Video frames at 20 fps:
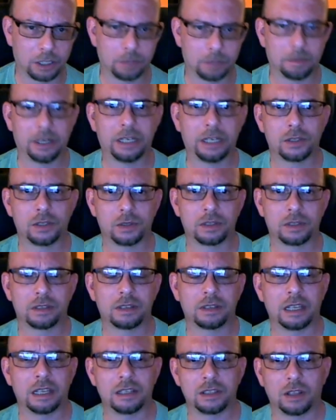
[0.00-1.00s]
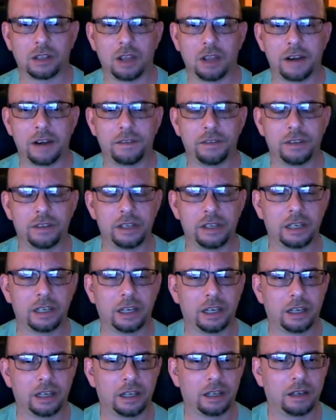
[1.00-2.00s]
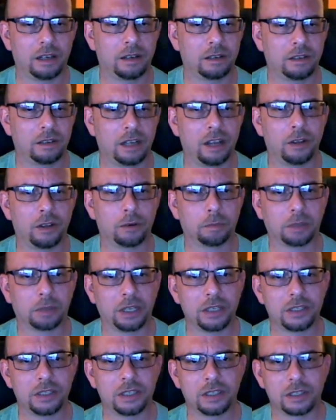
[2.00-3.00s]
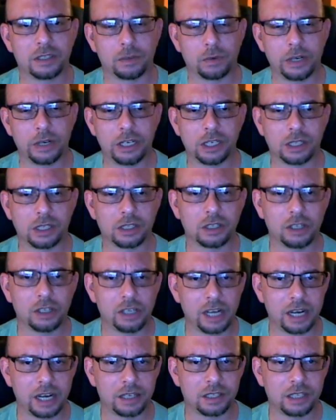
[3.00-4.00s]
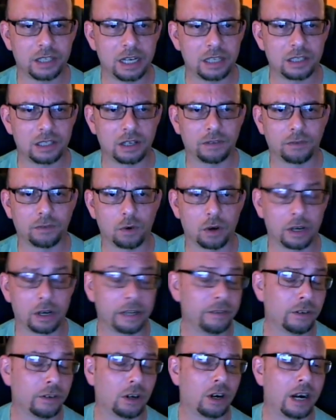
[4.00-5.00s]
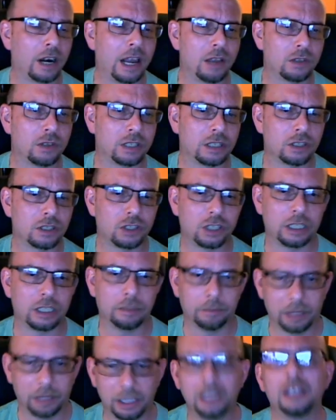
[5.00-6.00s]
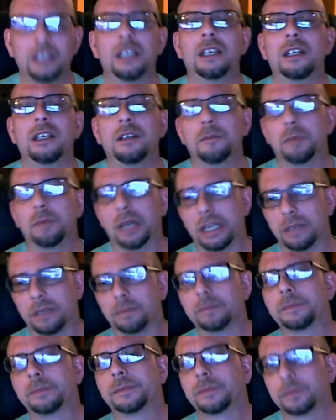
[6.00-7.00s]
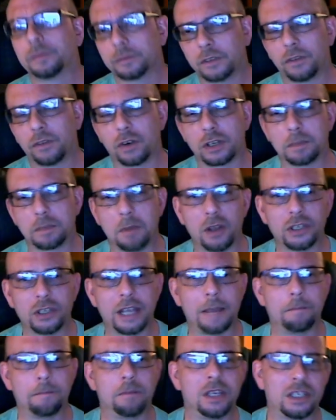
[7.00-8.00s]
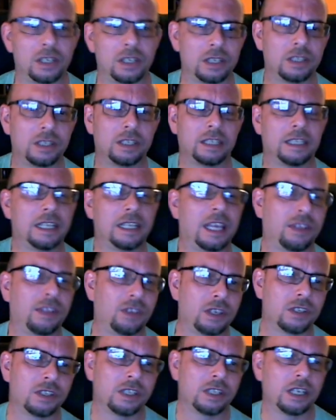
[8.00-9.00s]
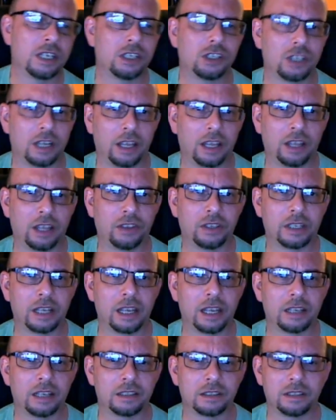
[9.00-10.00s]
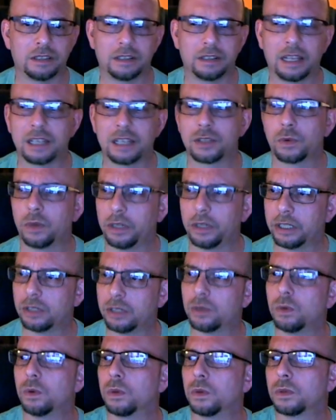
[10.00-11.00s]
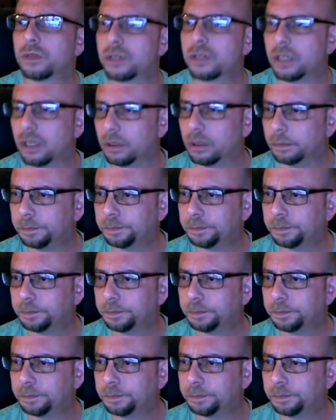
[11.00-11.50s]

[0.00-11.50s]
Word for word: money as as a lot of the uh, other places and regions in the United States. Therefore, even our housing's cheap. But for a small time business to get this niche, uh, I think that that's really cool. So.